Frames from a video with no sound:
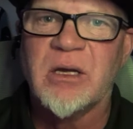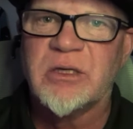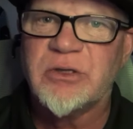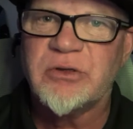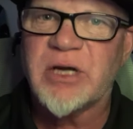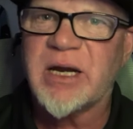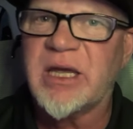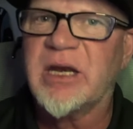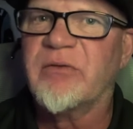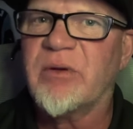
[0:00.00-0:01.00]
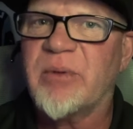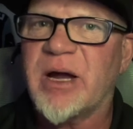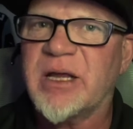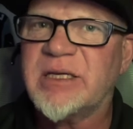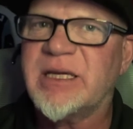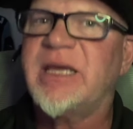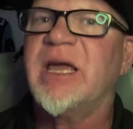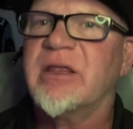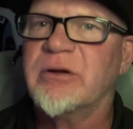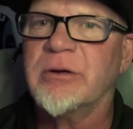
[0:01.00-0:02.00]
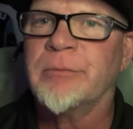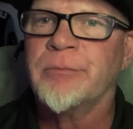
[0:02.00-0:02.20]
to try to get everybody together